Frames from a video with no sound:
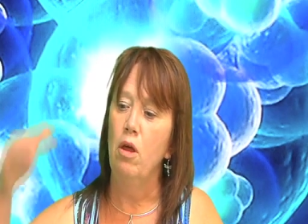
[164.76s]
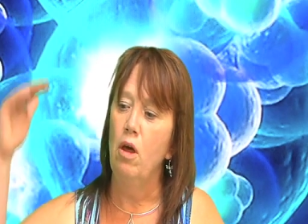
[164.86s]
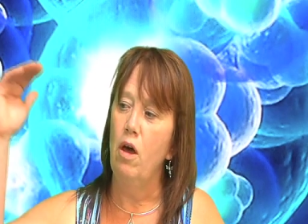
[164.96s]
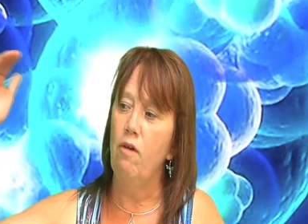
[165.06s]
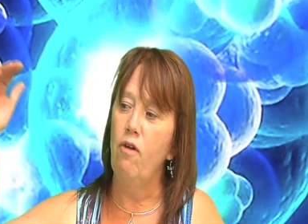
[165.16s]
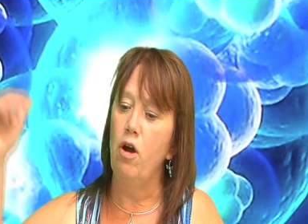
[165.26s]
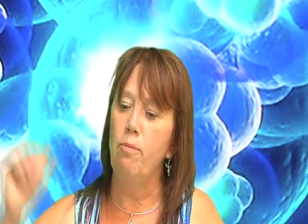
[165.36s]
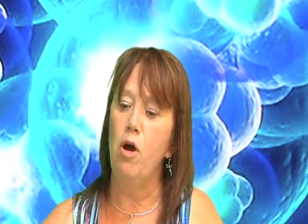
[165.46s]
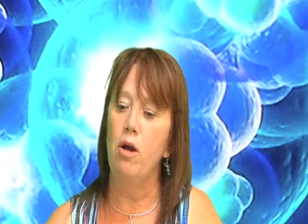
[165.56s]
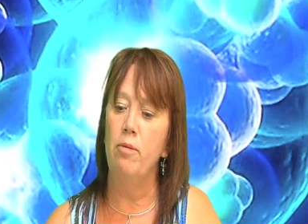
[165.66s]
of our
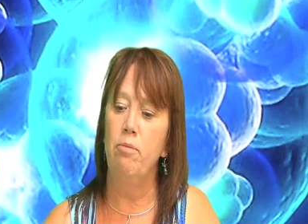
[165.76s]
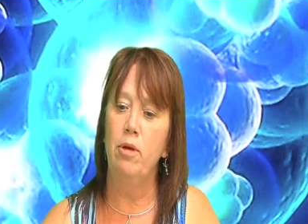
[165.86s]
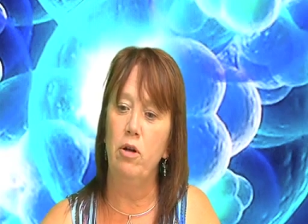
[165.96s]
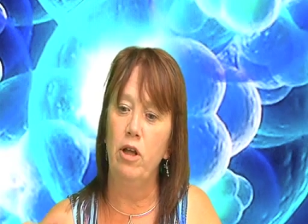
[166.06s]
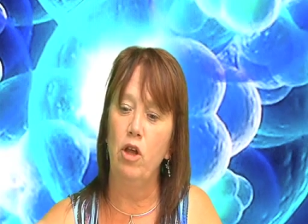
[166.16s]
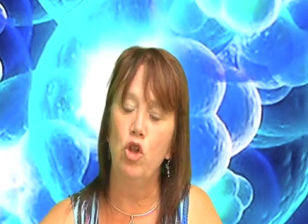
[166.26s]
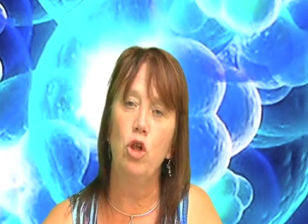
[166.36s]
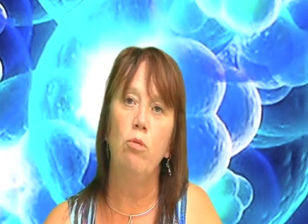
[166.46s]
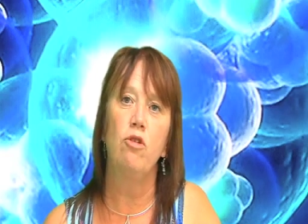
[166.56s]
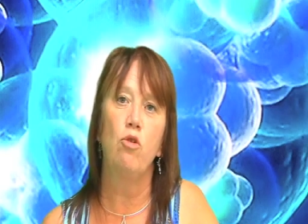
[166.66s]
apartment building, and
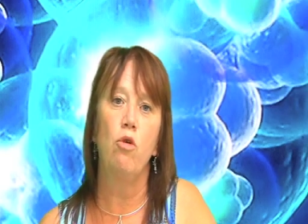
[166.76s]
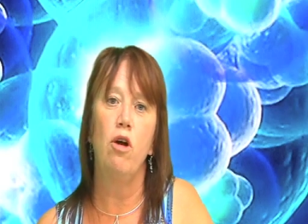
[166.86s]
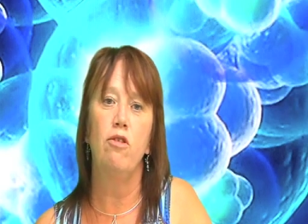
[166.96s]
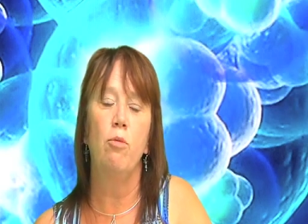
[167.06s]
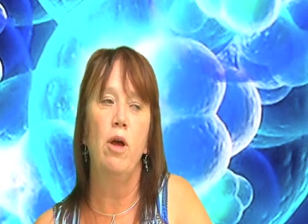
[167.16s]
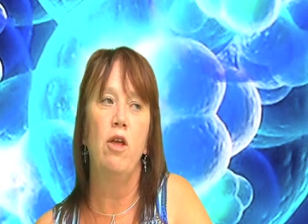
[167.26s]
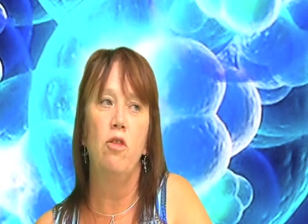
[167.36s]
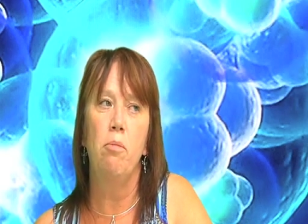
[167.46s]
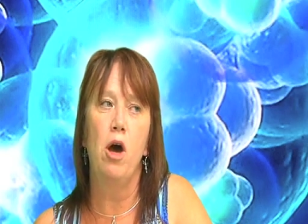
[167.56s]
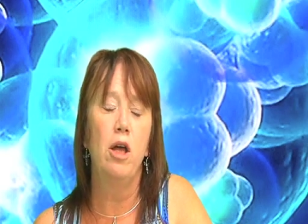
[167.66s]
she was across the way on
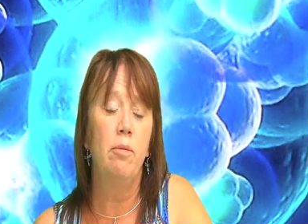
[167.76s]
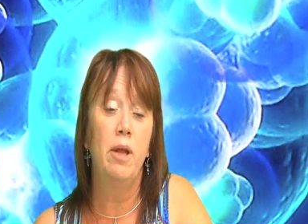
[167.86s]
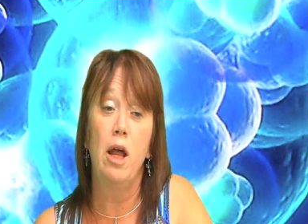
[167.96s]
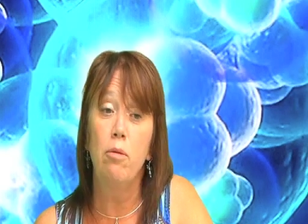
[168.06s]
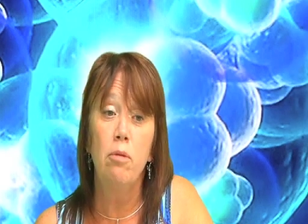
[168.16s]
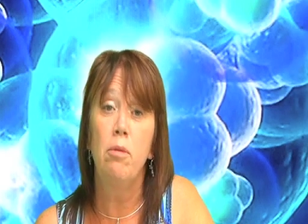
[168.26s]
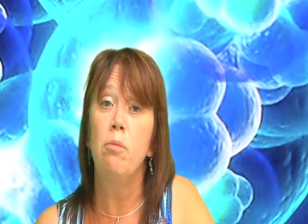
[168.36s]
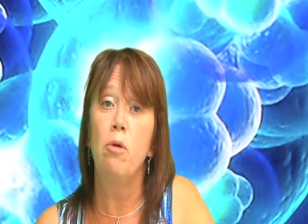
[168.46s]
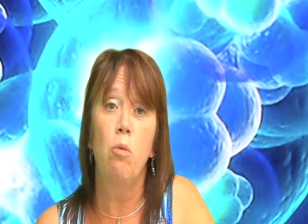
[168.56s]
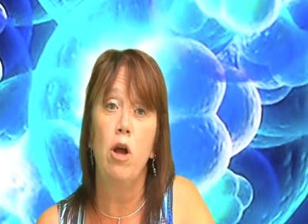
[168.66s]
the bottom. And I
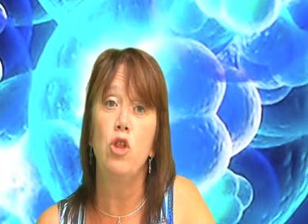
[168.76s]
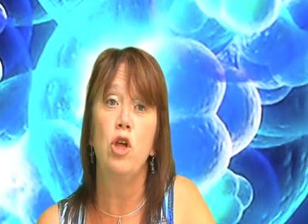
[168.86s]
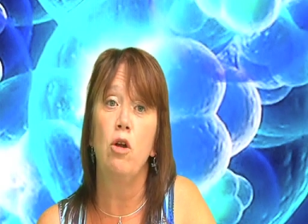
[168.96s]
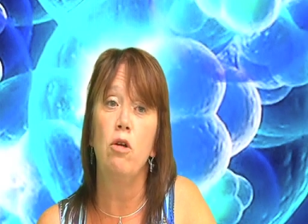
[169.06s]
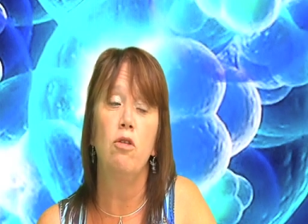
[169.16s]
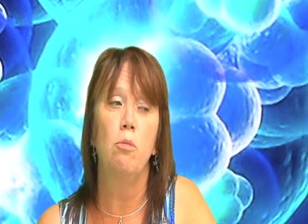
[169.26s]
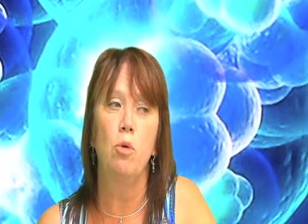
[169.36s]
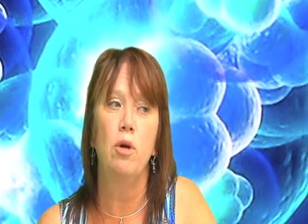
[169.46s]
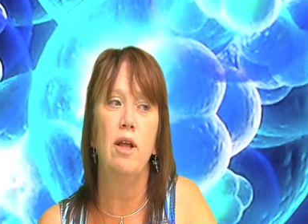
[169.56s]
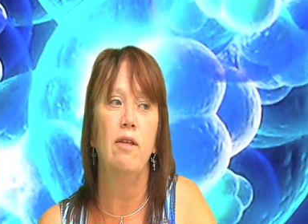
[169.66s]
remember watching her in the
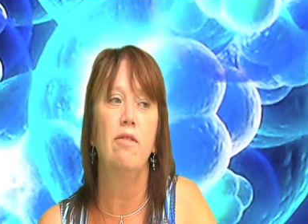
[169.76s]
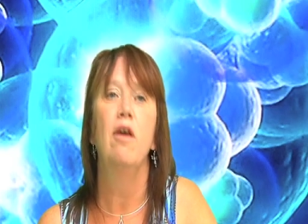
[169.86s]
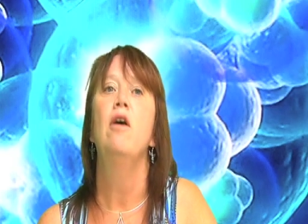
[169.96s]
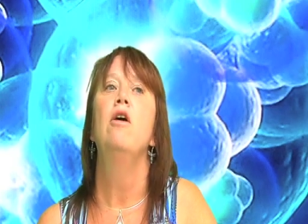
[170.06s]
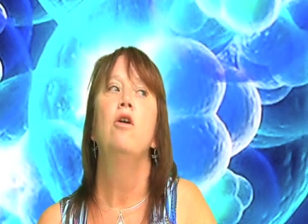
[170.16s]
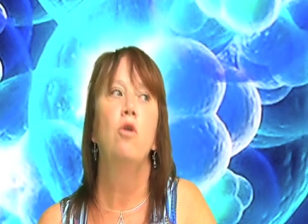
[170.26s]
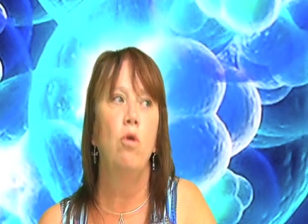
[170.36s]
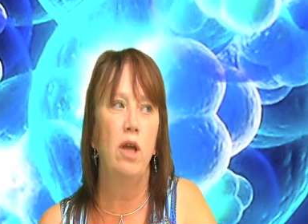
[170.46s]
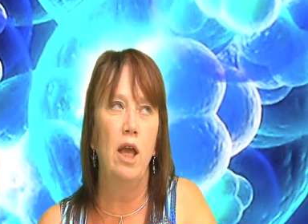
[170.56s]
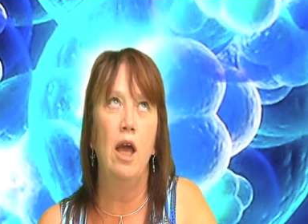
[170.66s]
mornings,
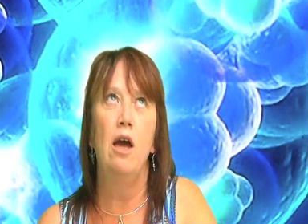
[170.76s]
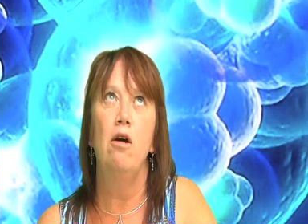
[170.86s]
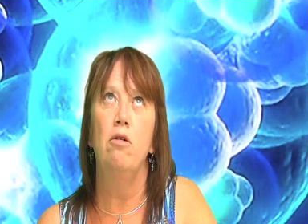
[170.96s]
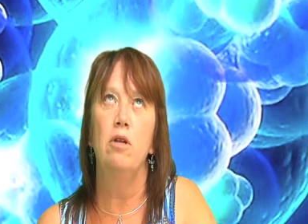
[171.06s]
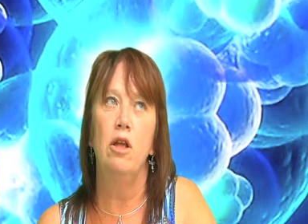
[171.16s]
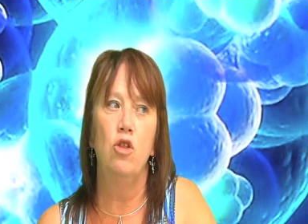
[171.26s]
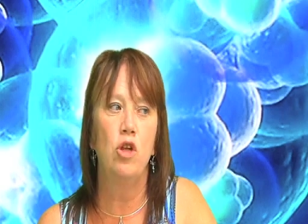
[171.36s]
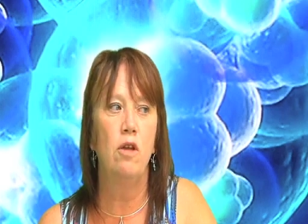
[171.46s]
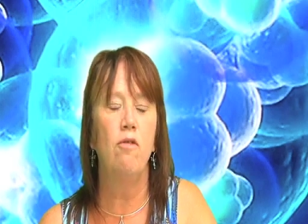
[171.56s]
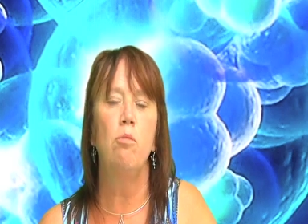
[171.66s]
going out each
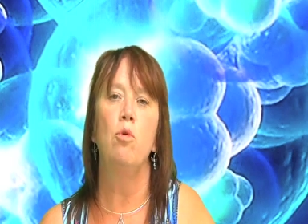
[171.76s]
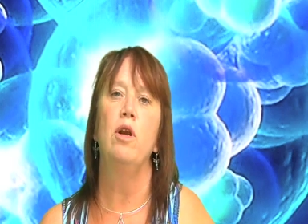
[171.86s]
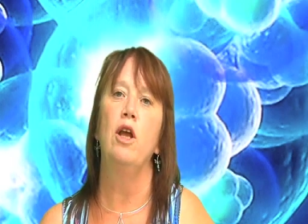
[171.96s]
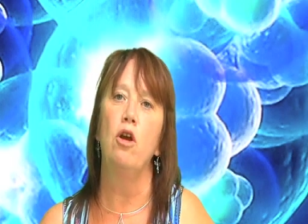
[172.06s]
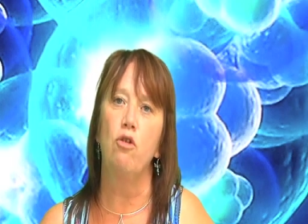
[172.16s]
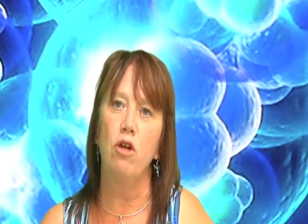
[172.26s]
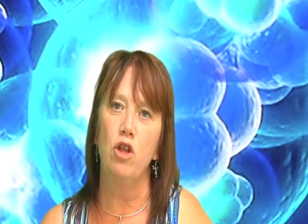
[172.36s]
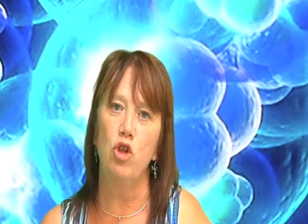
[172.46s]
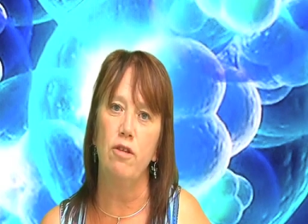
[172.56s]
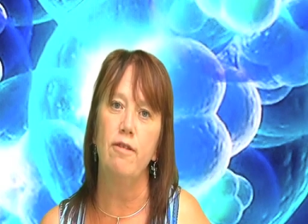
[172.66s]
and every morning on
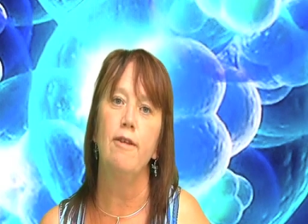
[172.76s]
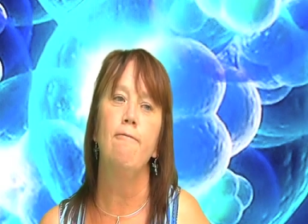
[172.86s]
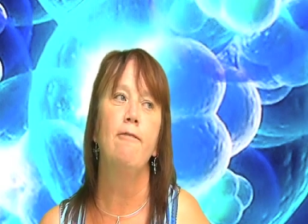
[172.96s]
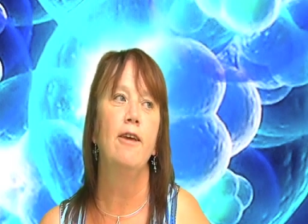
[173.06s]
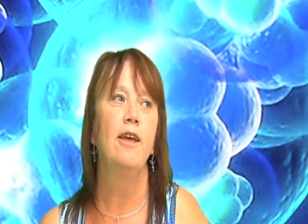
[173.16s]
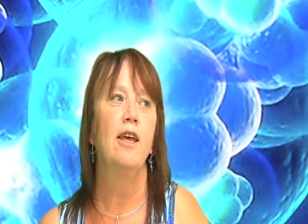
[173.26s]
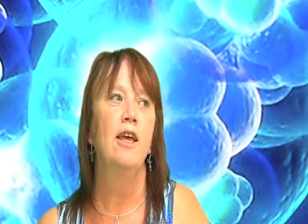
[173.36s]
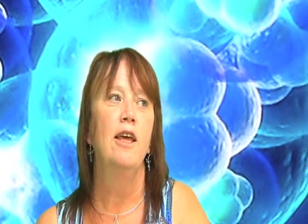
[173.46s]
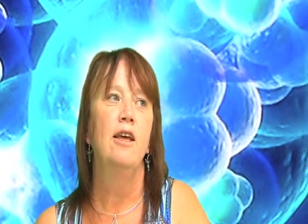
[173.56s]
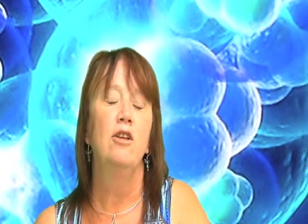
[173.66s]
crutches
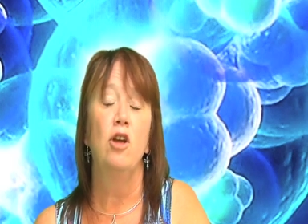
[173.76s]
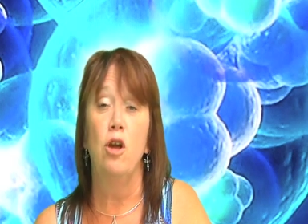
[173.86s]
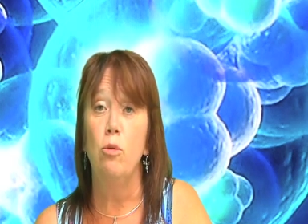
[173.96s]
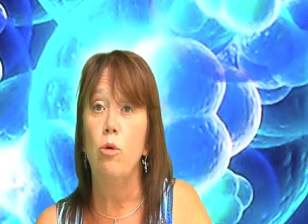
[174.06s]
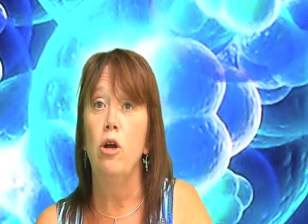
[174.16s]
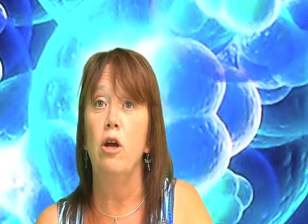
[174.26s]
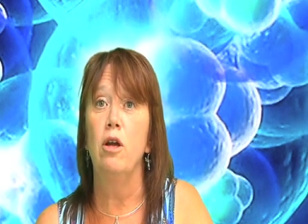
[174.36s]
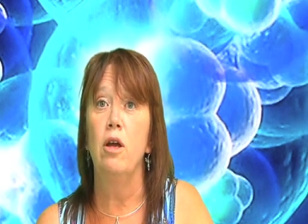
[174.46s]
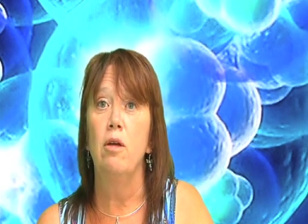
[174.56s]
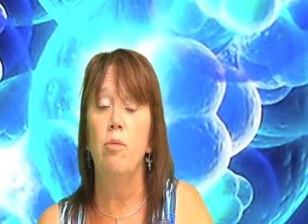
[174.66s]
to go to
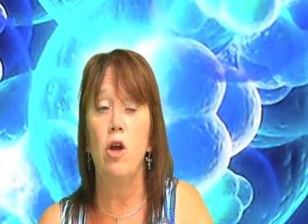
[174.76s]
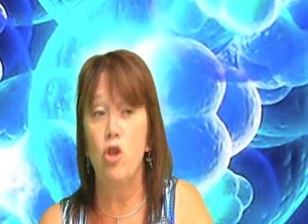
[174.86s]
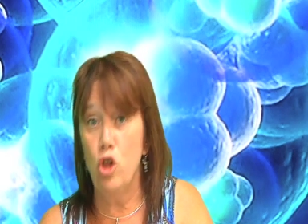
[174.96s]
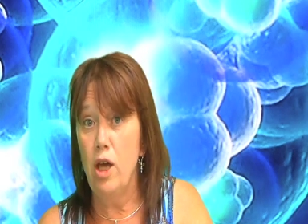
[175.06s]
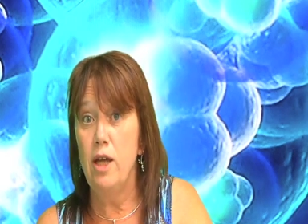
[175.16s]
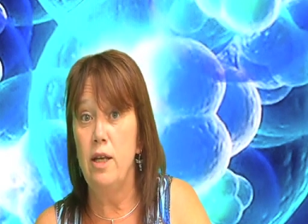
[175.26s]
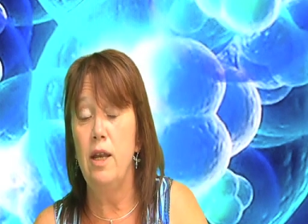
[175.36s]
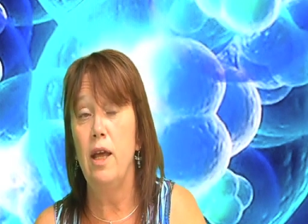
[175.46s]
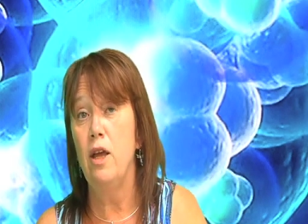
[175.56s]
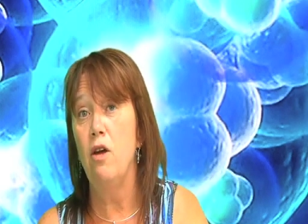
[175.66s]
work, because she had to
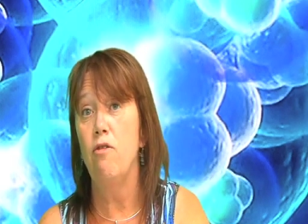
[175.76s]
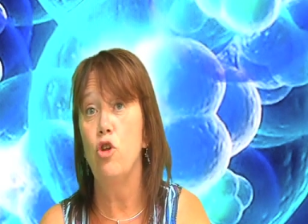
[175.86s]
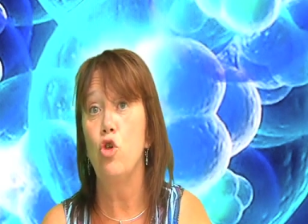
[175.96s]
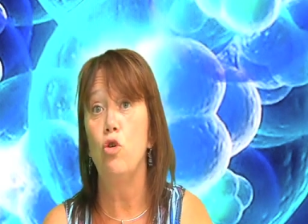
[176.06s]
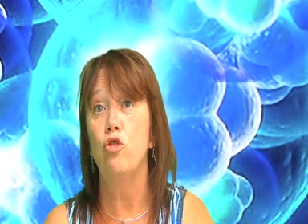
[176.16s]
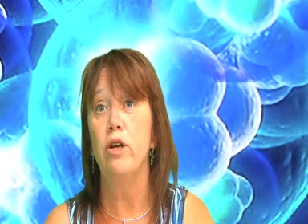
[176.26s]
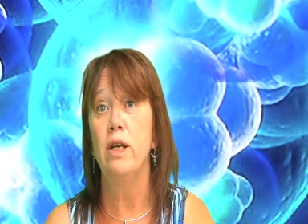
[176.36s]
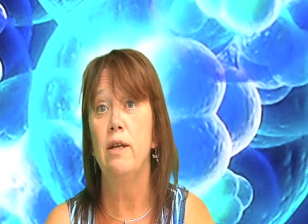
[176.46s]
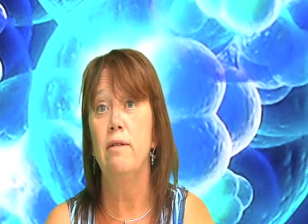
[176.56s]
take care of her children.